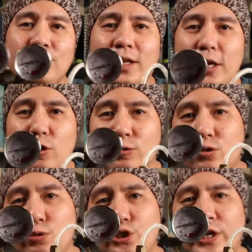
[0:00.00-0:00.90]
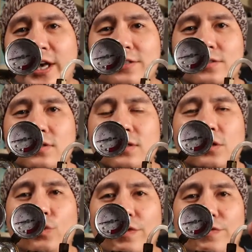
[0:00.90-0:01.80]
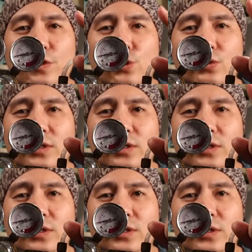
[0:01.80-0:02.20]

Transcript: it also shares with you